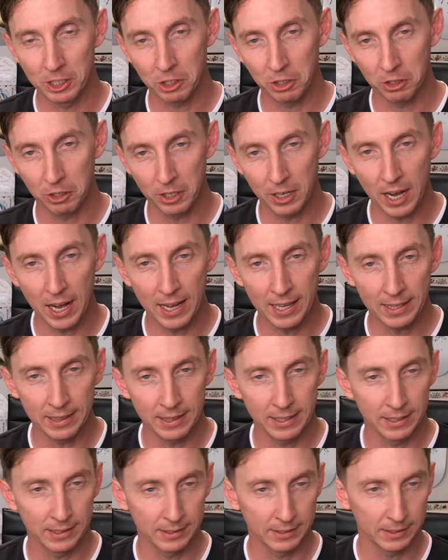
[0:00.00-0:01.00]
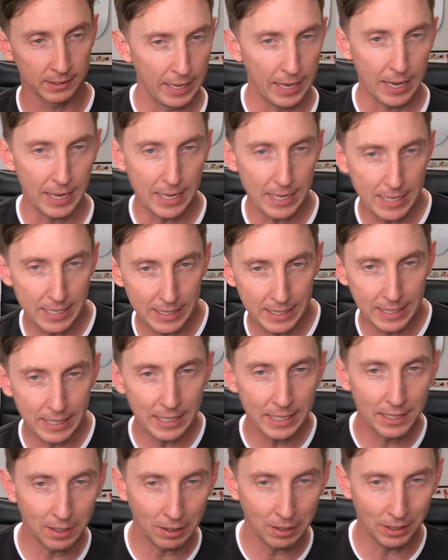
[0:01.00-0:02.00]
creating this
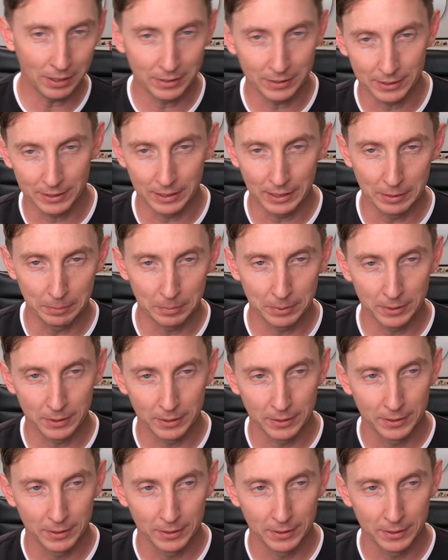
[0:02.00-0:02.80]
AD concept